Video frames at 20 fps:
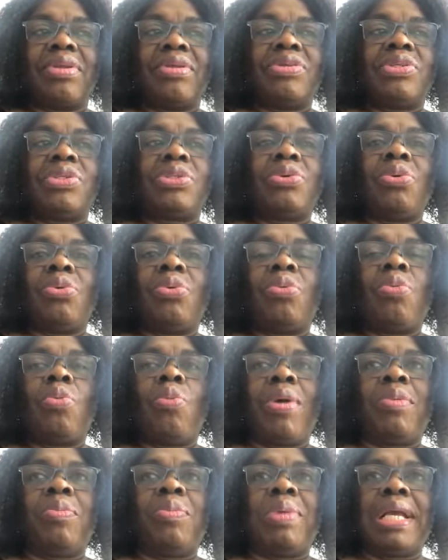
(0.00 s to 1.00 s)
So
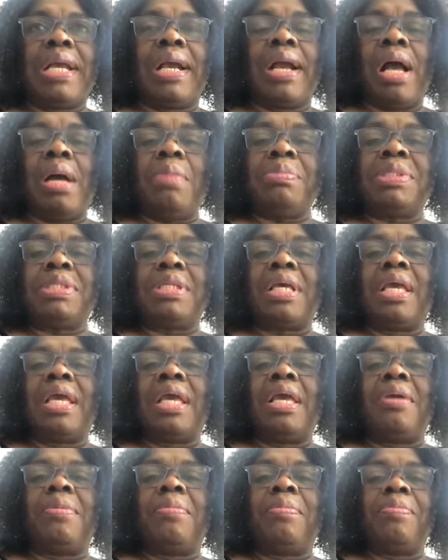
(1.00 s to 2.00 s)
when we come to
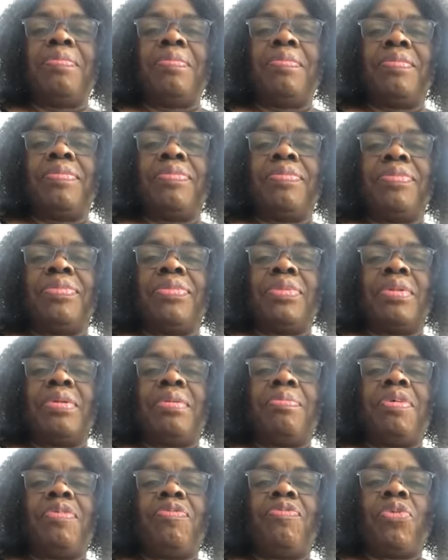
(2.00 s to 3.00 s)
him,
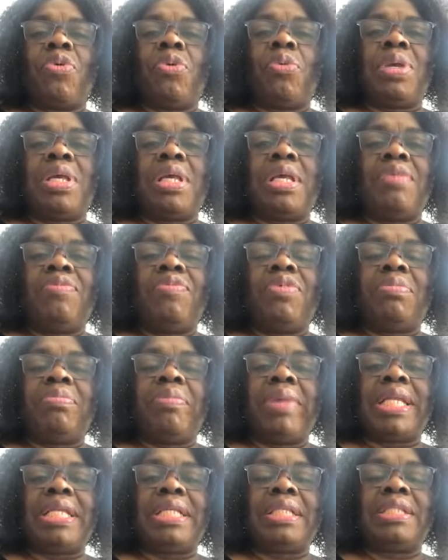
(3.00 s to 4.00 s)
before we even
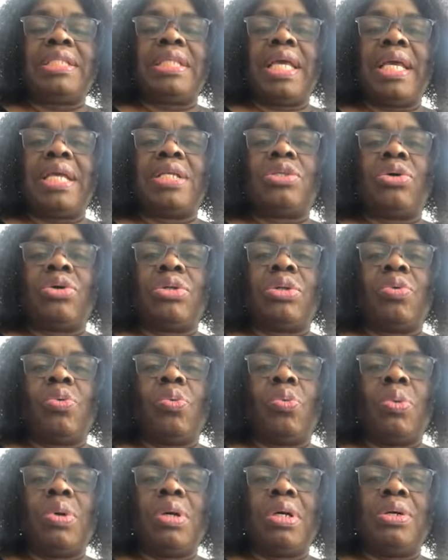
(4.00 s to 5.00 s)
meditate on the
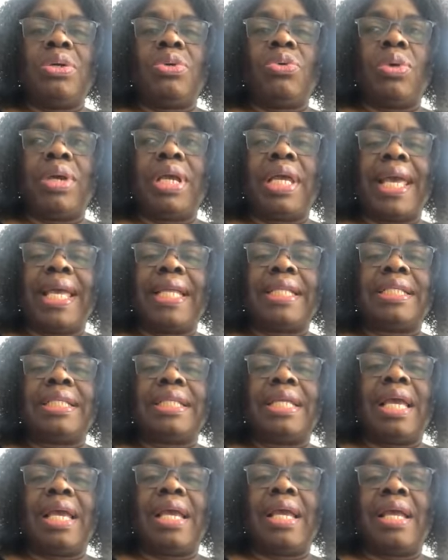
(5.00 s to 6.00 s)
word or get
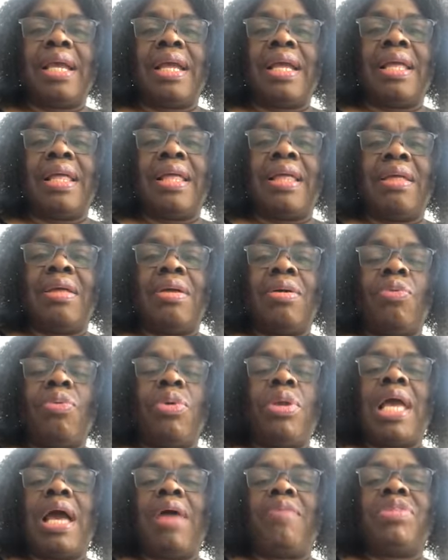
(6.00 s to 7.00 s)
there,
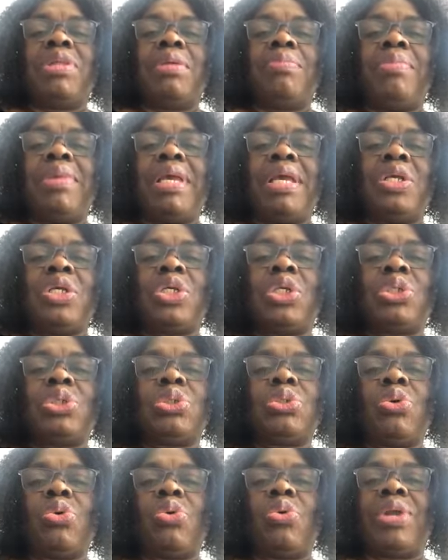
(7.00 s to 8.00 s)
we have to make
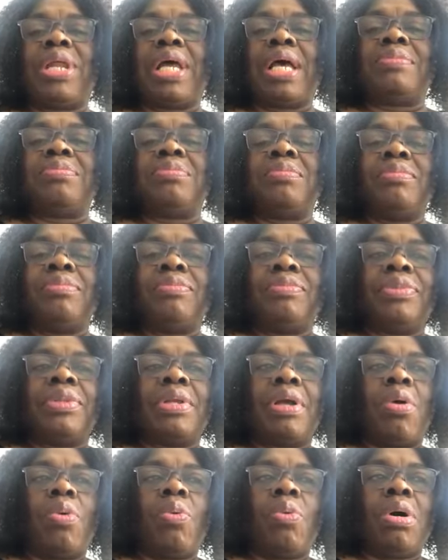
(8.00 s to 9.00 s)
sure that
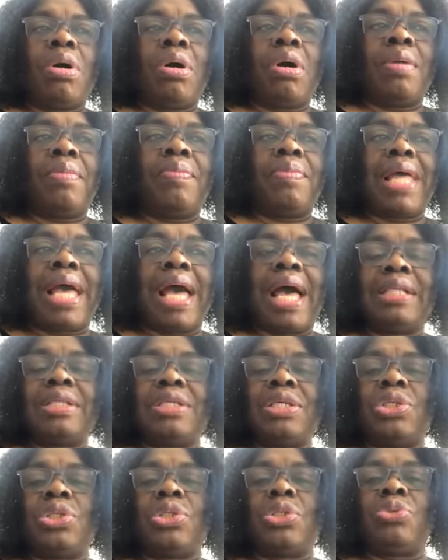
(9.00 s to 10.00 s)
our
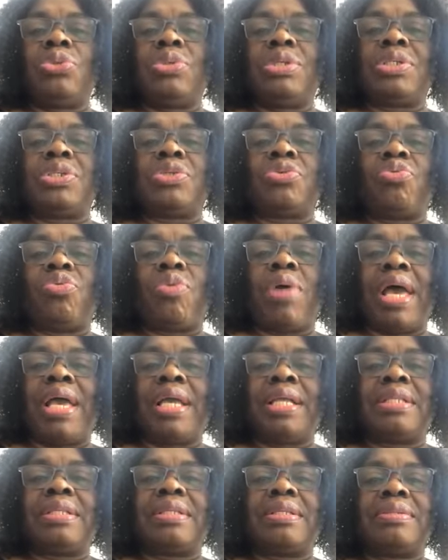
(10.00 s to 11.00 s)
attitude is
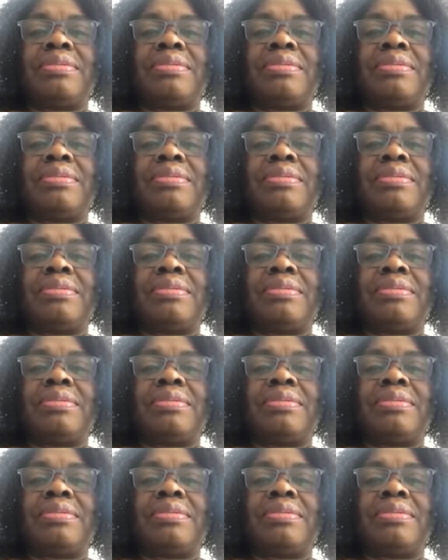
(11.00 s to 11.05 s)
right.